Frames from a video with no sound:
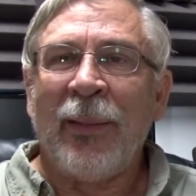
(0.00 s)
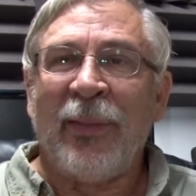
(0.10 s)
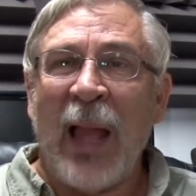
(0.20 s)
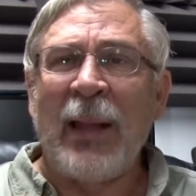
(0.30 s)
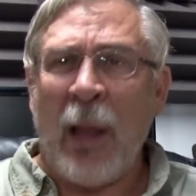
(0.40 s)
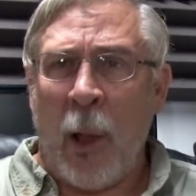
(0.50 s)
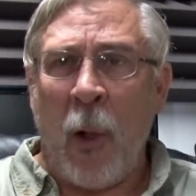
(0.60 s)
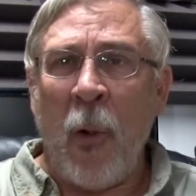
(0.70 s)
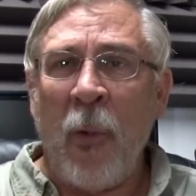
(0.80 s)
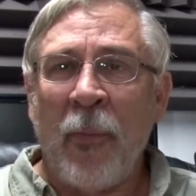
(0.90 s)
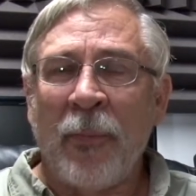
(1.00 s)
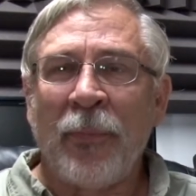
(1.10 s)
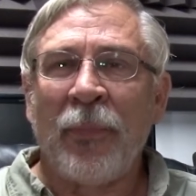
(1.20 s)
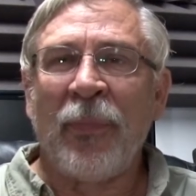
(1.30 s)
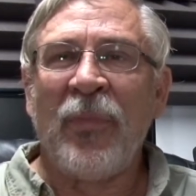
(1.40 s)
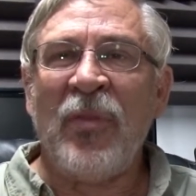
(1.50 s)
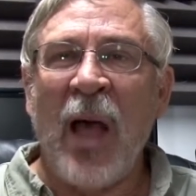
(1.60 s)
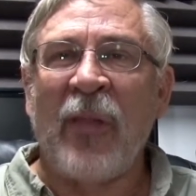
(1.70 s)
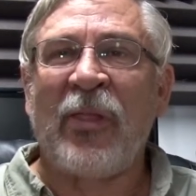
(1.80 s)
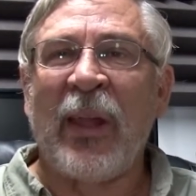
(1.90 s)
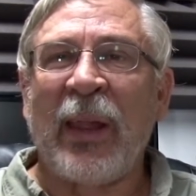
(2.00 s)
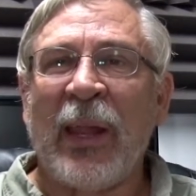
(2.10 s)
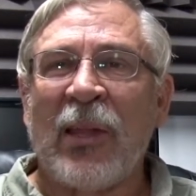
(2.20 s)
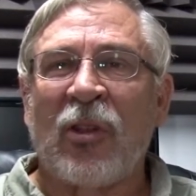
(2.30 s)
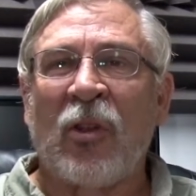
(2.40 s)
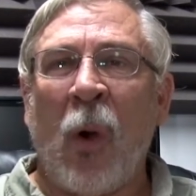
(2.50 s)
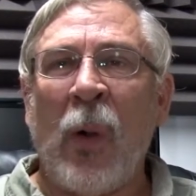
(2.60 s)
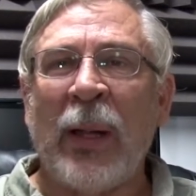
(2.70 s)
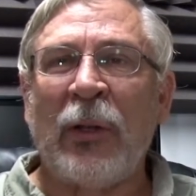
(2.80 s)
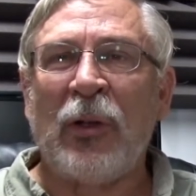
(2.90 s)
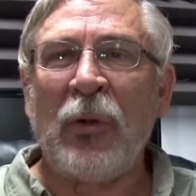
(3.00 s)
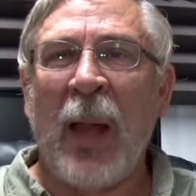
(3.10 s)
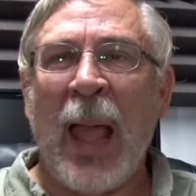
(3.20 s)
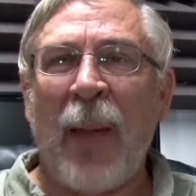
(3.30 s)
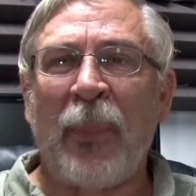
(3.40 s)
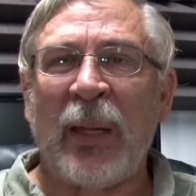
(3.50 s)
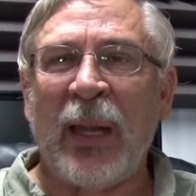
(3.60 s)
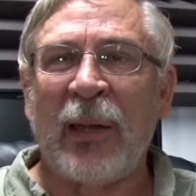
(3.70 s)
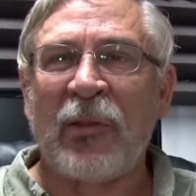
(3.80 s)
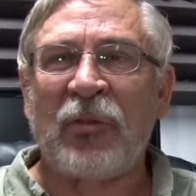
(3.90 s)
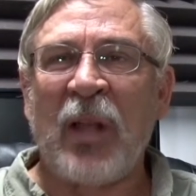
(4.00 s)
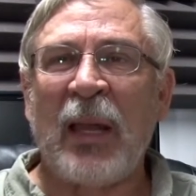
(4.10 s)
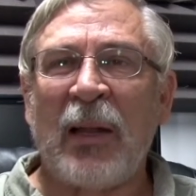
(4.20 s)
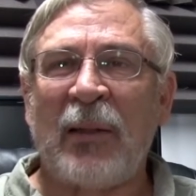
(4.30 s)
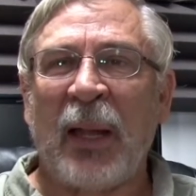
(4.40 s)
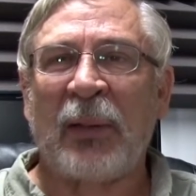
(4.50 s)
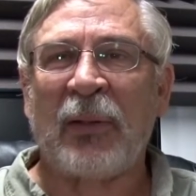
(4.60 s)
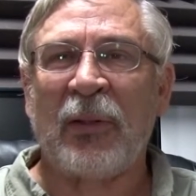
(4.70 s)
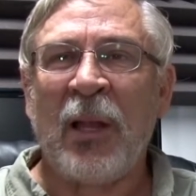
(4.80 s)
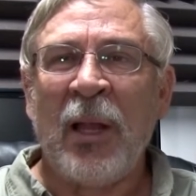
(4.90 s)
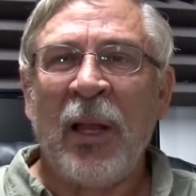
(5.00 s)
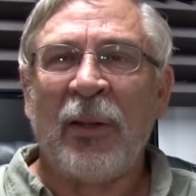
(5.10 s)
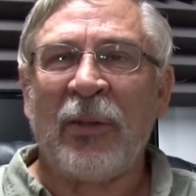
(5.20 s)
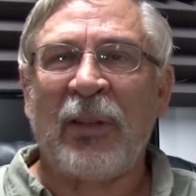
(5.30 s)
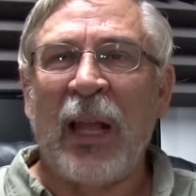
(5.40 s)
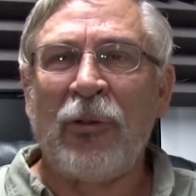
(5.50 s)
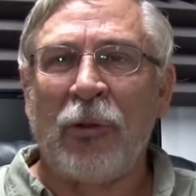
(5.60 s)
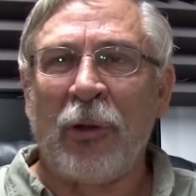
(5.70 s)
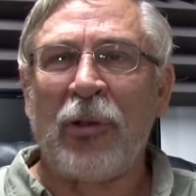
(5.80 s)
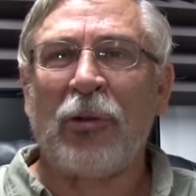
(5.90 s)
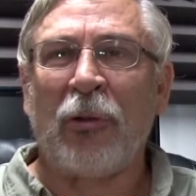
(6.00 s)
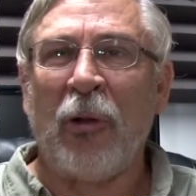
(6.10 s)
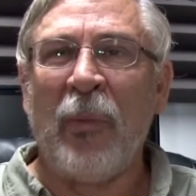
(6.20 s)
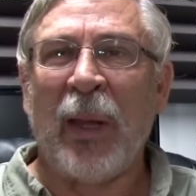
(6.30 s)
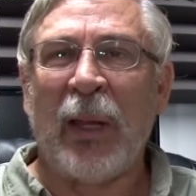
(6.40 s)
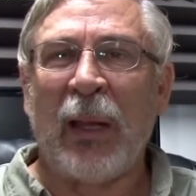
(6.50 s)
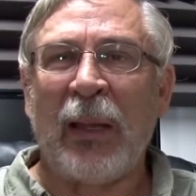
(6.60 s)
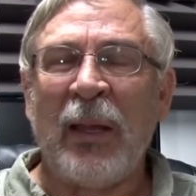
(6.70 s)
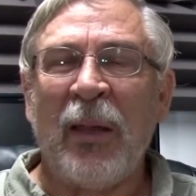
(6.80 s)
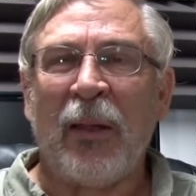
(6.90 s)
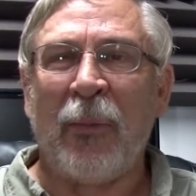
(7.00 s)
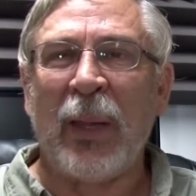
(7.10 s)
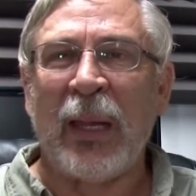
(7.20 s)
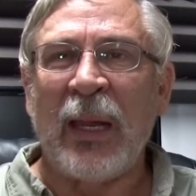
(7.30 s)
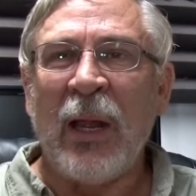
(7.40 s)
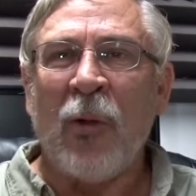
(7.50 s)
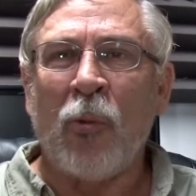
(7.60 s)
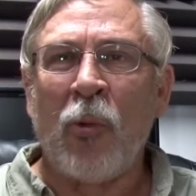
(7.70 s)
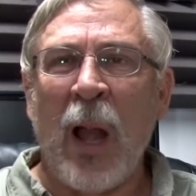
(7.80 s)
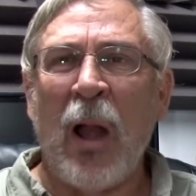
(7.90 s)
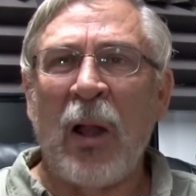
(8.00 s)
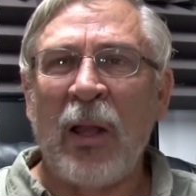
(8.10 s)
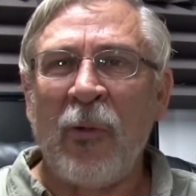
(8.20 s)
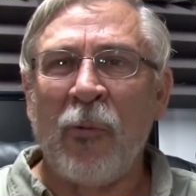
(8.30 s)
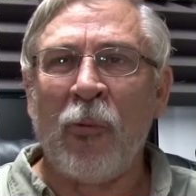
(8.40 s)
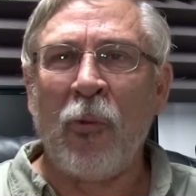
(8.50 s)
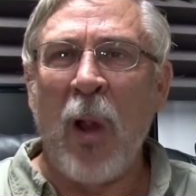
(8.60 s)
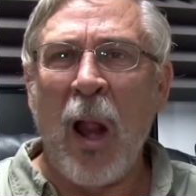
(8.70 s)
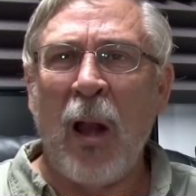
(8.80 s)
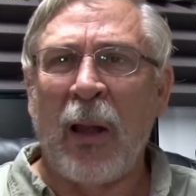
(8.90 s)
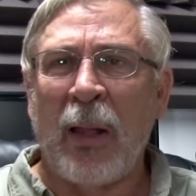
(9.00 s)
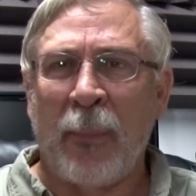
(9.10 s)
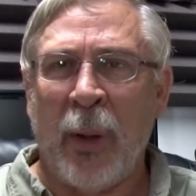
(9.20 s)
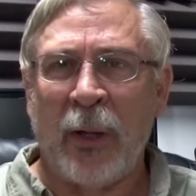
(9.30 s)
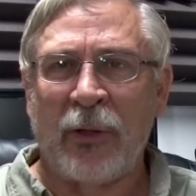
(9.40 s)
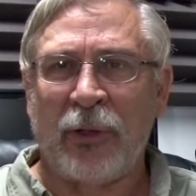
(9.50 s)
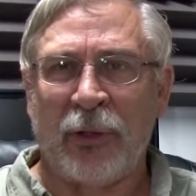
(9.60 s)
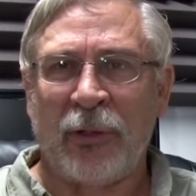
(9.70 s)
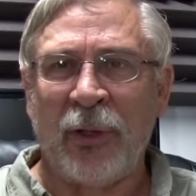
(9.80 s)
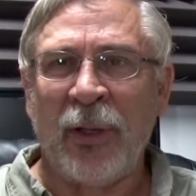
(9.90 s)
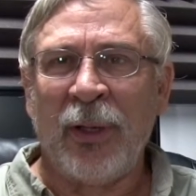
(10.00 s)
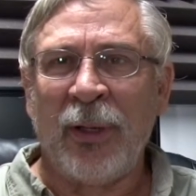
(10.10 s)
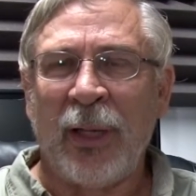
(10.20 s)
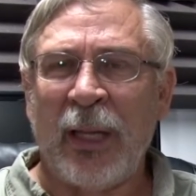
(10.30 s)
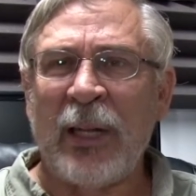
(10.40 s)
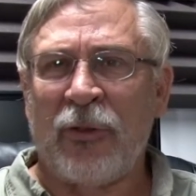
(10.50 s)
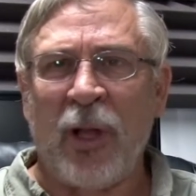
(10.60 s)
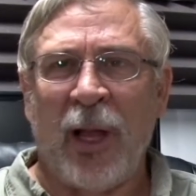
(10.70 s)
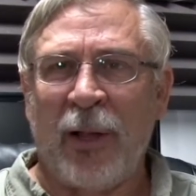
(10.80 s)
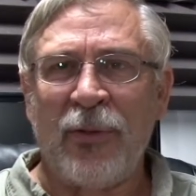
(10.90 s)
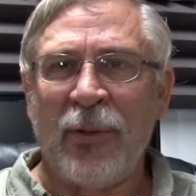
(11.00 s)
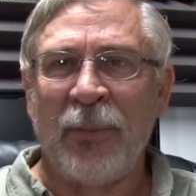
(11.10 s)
they know nothing is going to happen in the state of Texas. The state judicial committee rarely punishes any judge.